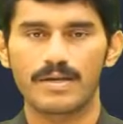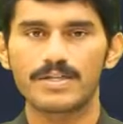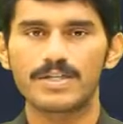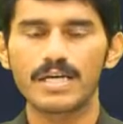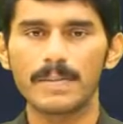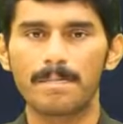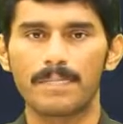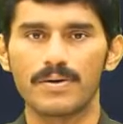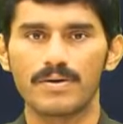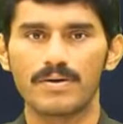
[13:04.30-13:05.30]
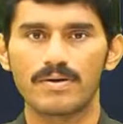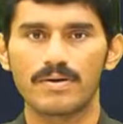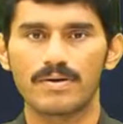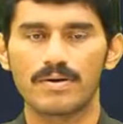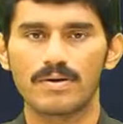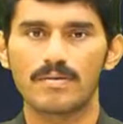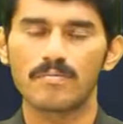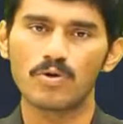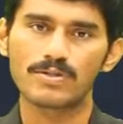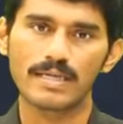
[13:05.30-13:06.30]
Sheep,
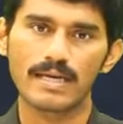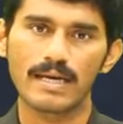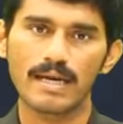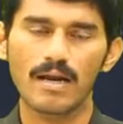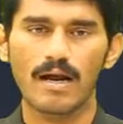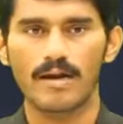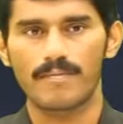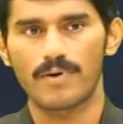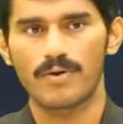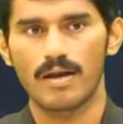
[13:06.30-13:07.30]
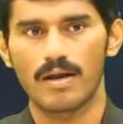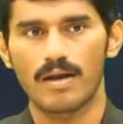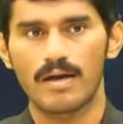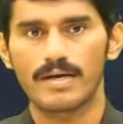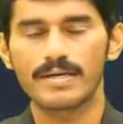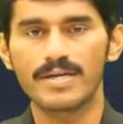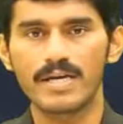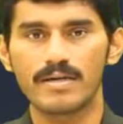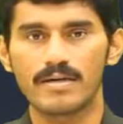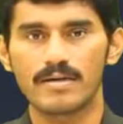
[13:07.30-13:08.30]
both singular and plural.
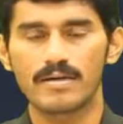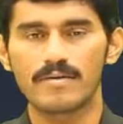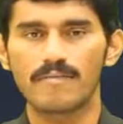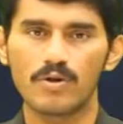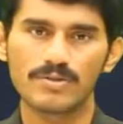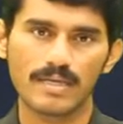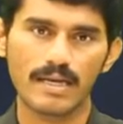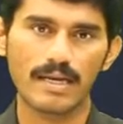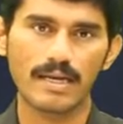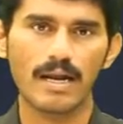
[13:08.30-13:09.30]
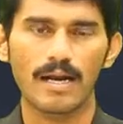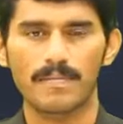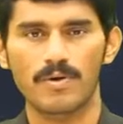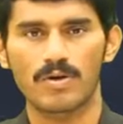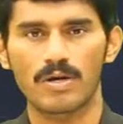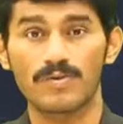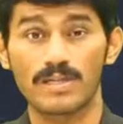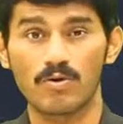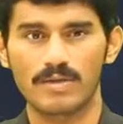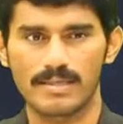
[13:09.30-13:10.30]
Deer, both singular and plural
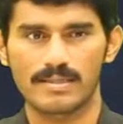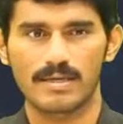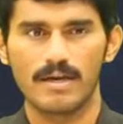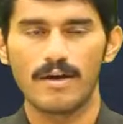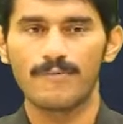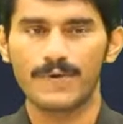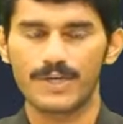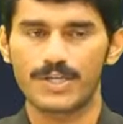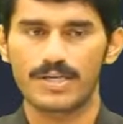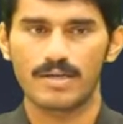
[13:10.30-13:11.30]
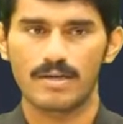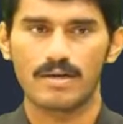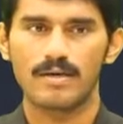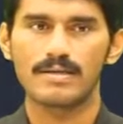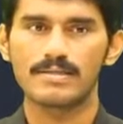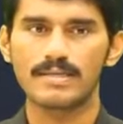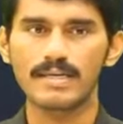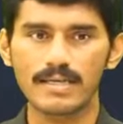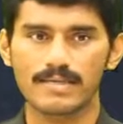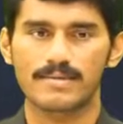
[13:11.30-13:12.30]
without S. Fish,
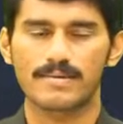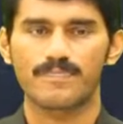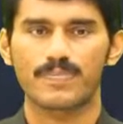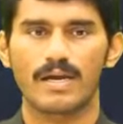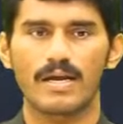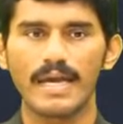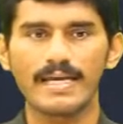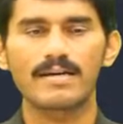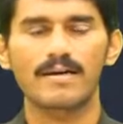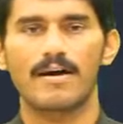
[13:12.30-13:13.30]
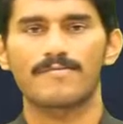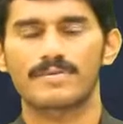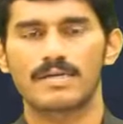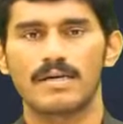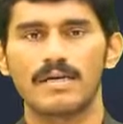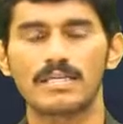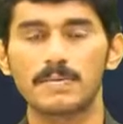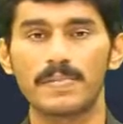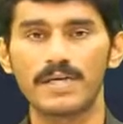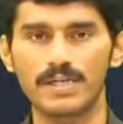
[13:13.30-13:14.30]
series, aircraft,
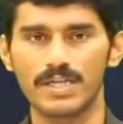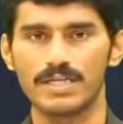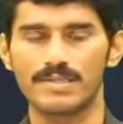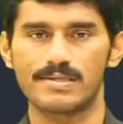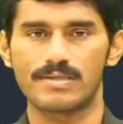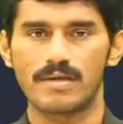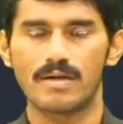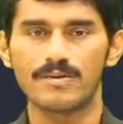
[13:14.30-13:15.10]
species.